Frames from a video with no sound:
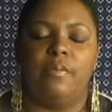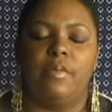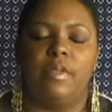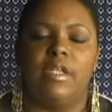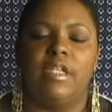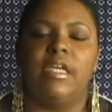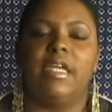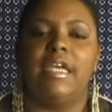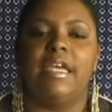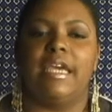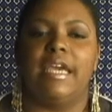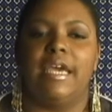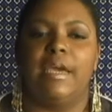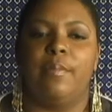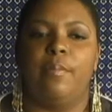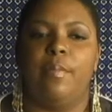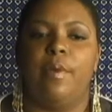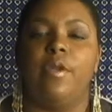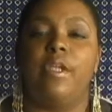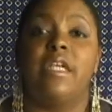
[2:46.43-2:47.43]
Looking
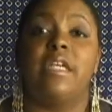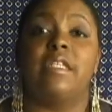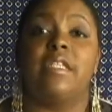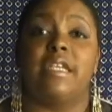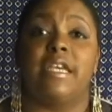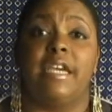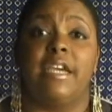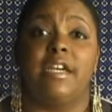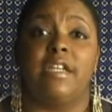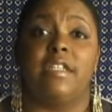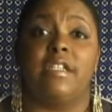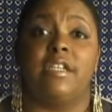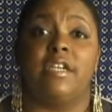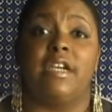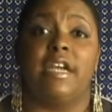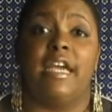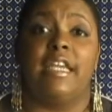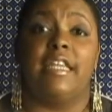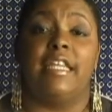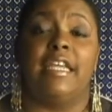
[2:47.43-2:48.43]
at Monique's
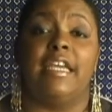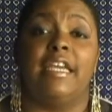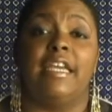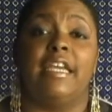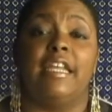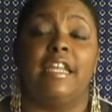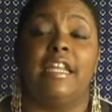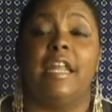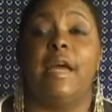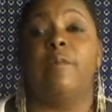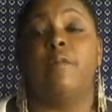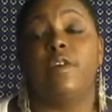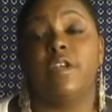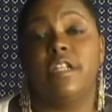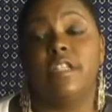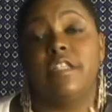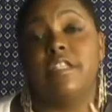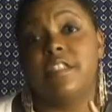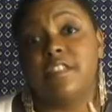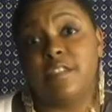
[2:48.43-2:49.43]
character at the end,
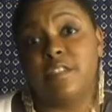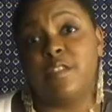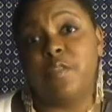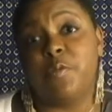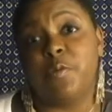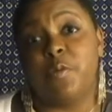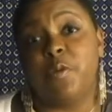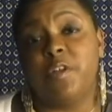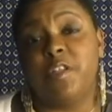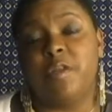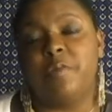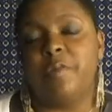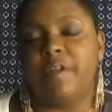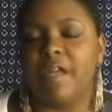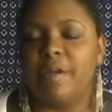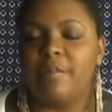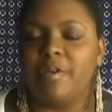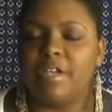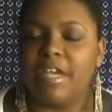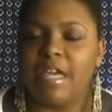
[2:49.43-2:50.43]
and this is a spoiler, but
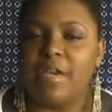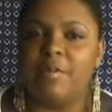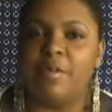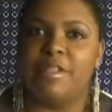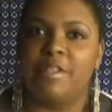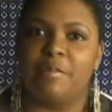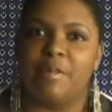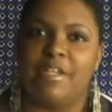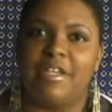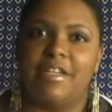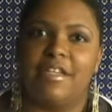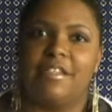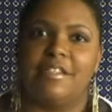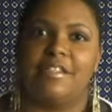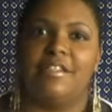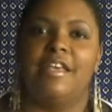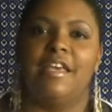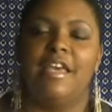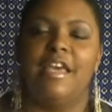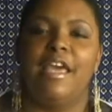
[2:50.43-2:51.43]
I'm okay with it
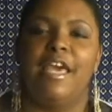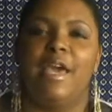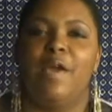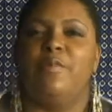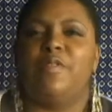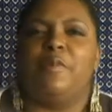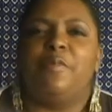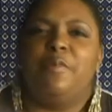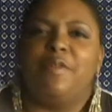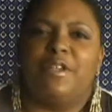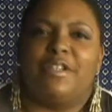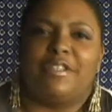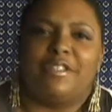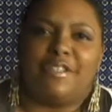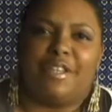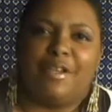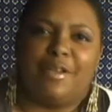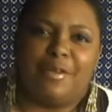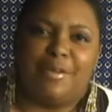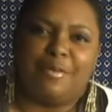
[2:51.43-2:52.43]
because it was a book,
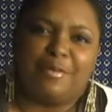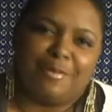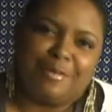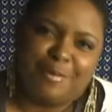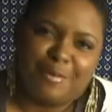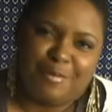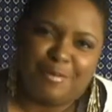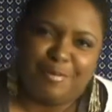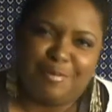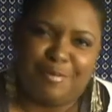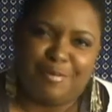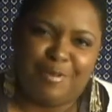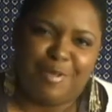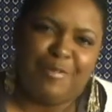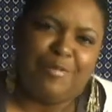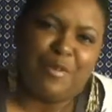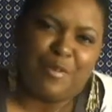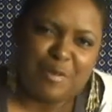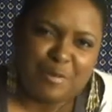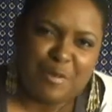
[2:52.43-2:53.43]
so
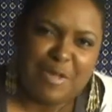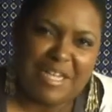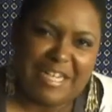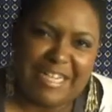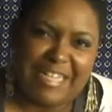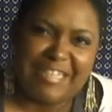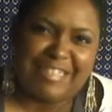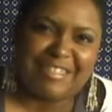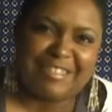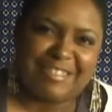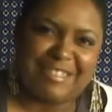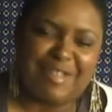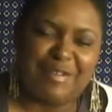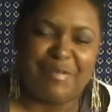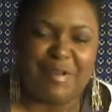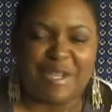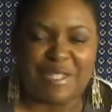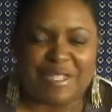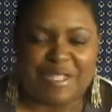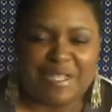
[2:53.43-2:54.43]
if you was reading instead of
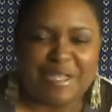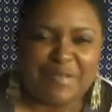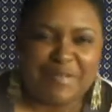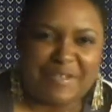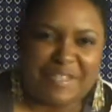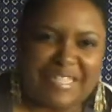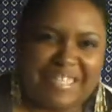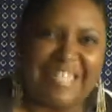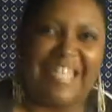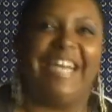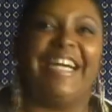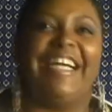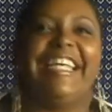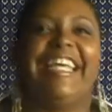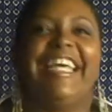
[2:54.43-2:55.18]
watching TV, no.